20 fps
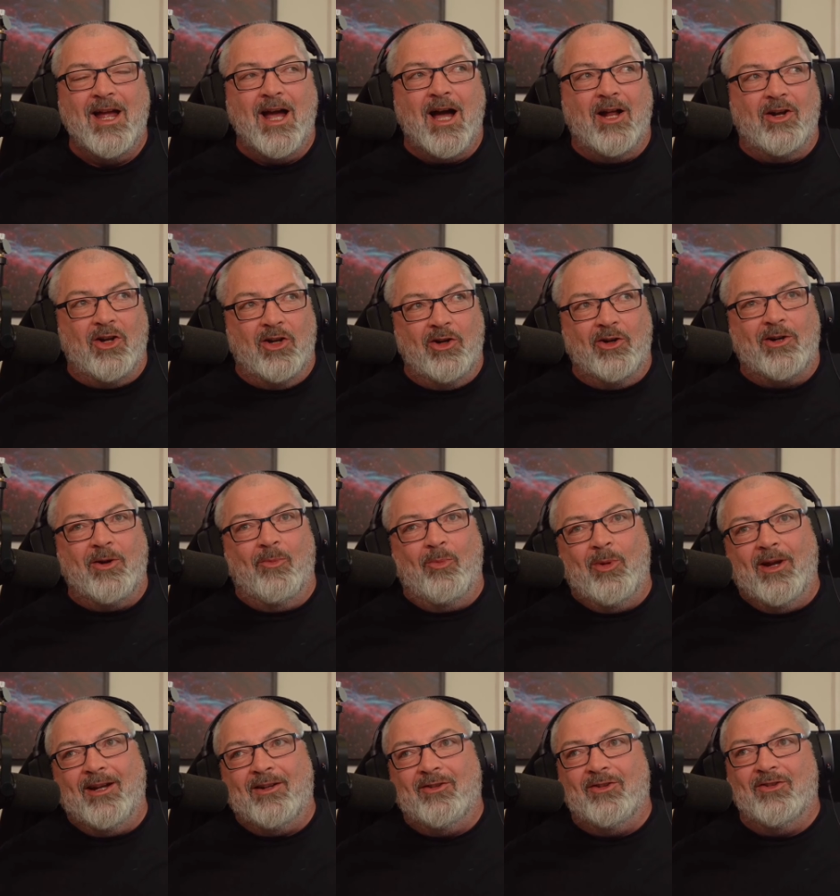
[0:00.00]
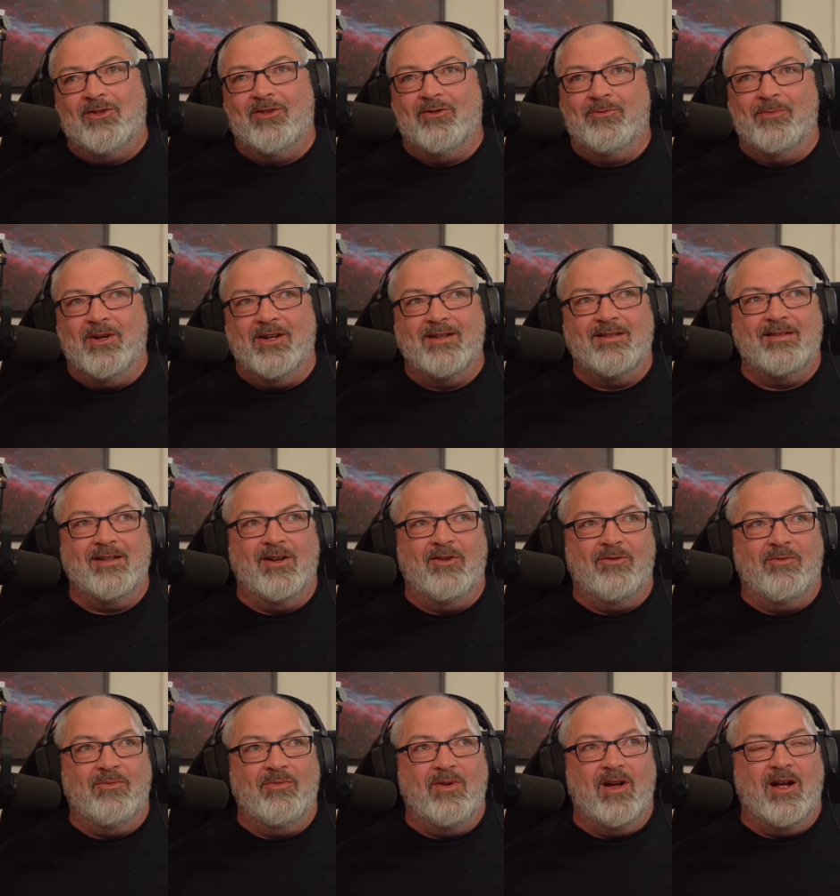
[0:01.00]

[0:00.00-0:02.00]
And I look at pictures of myself.